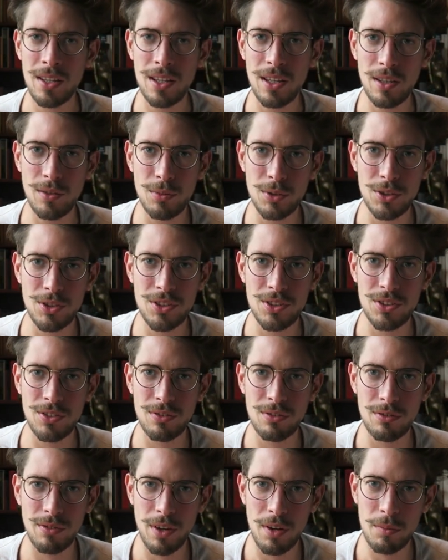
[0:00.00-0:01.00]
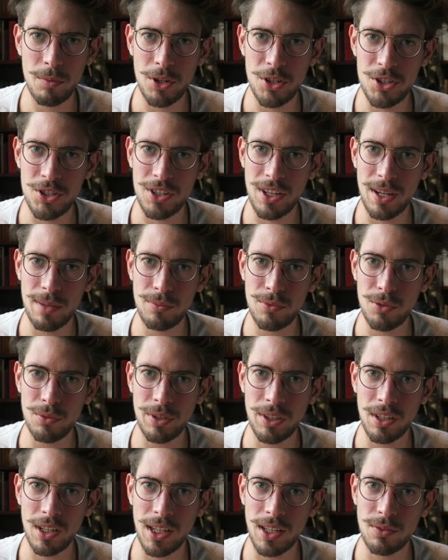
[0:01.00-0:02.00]
it was very much time to
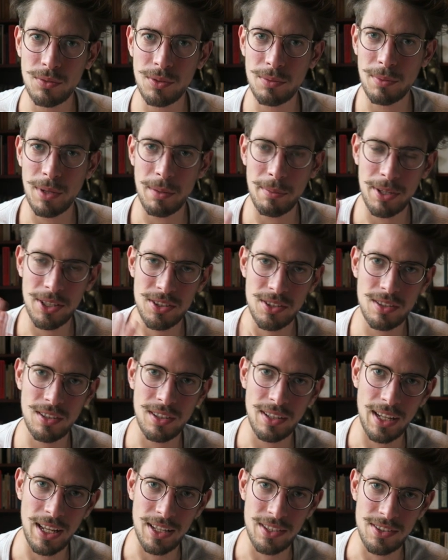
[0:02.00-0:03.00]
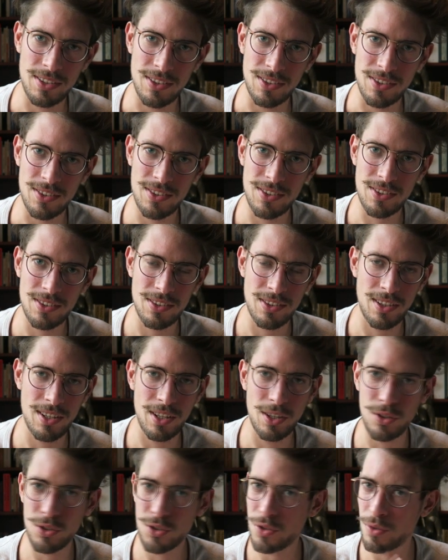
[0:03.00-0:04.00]
reconnect with my masculine essence.
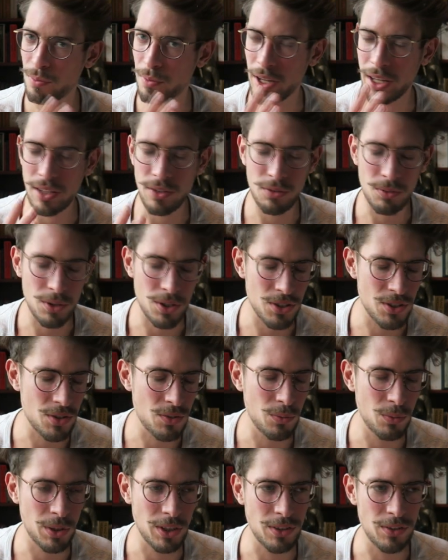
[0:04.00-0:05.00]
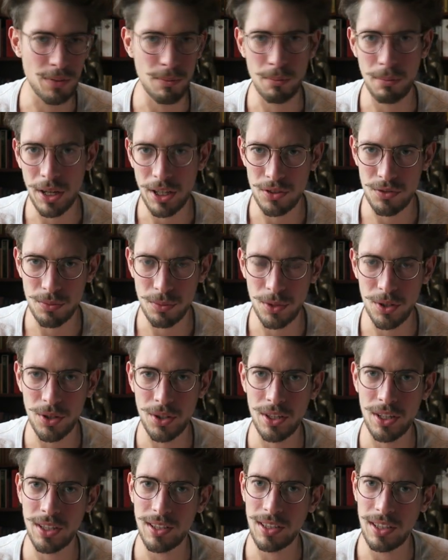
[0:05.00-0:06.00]
And also my interest with men's
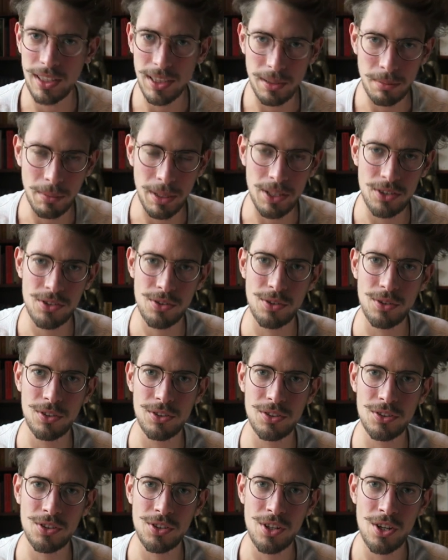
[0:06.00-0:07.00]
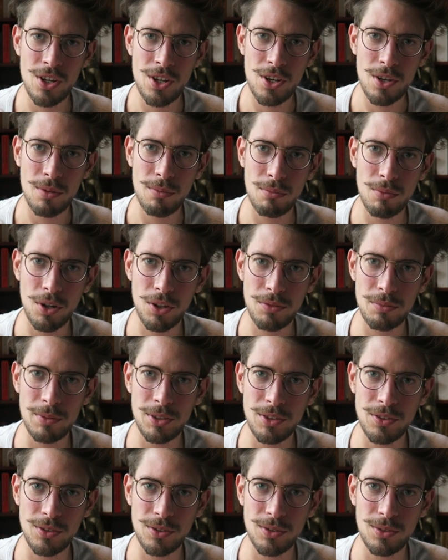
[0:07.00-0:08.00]
work and leading men's circles brought
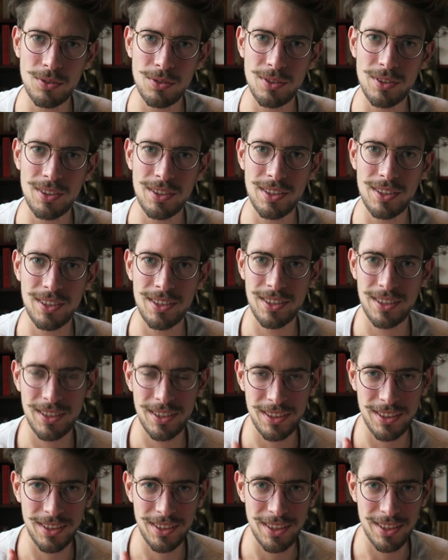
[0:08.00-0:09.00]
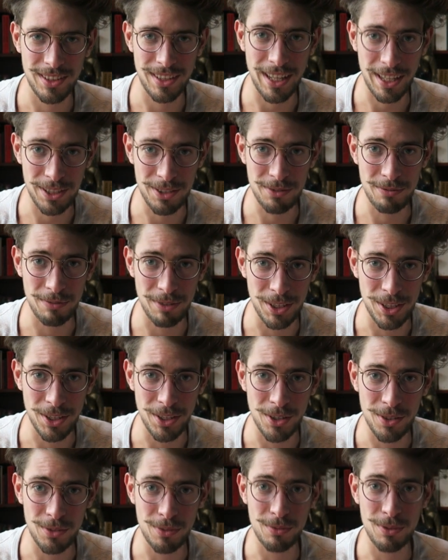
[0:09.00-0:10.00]
me to the next
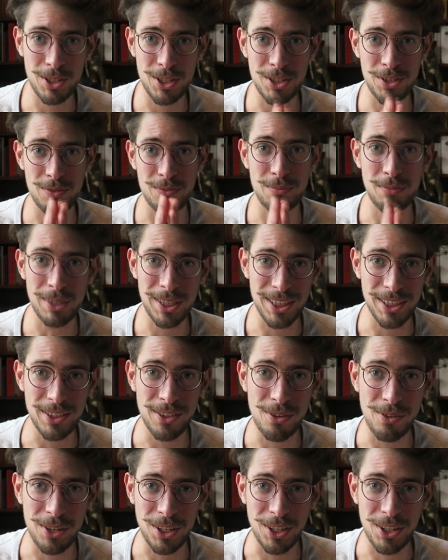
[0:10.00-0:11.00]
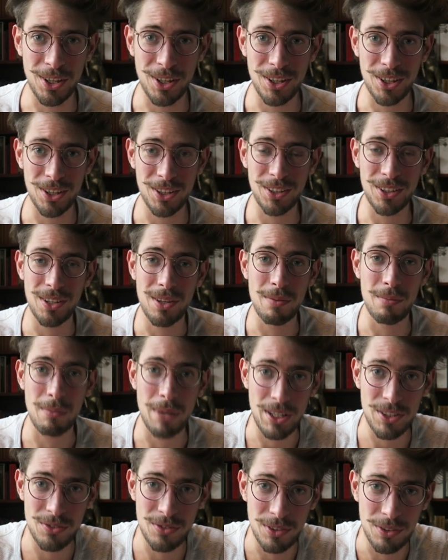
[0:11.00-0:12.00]
video, which is me going on a
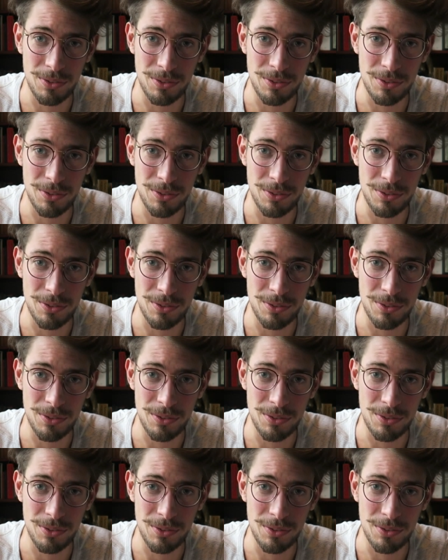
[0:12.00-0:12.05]
men's